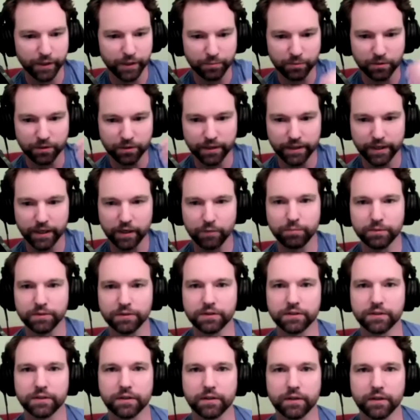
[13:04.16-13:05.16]
people that help
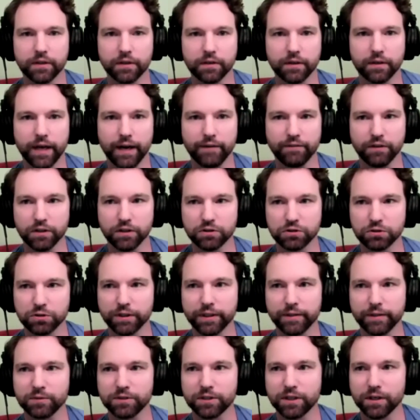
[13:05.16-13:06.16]
us uh, have our
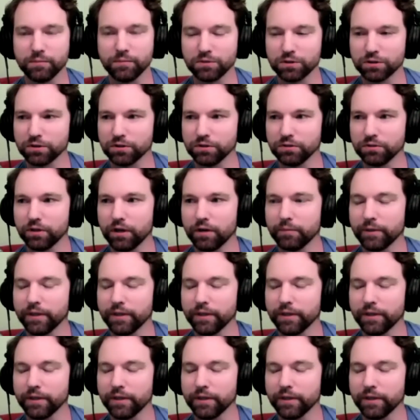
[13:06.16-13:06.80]
dreams come true.